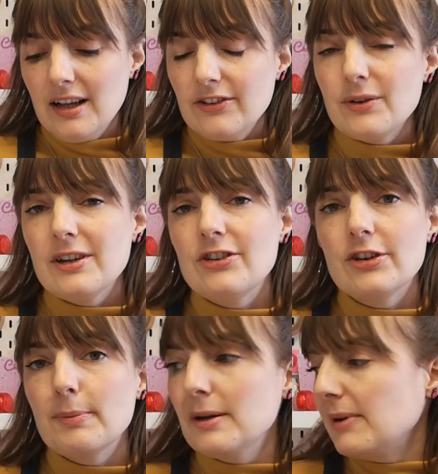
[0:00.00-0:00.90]
So it's
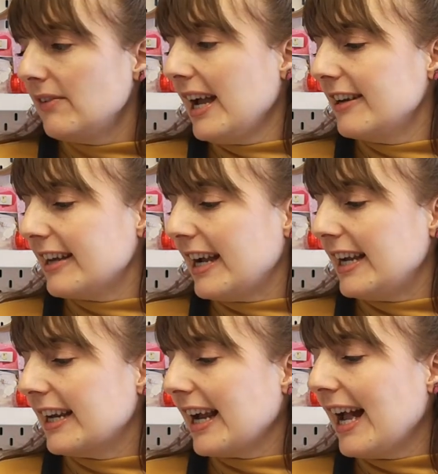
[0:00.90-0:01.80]
just been a bit of a
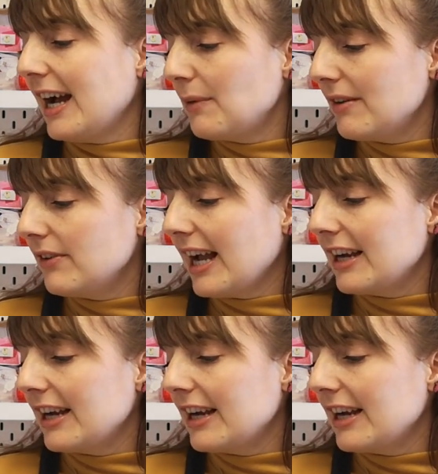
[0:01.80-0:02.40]
headache. However,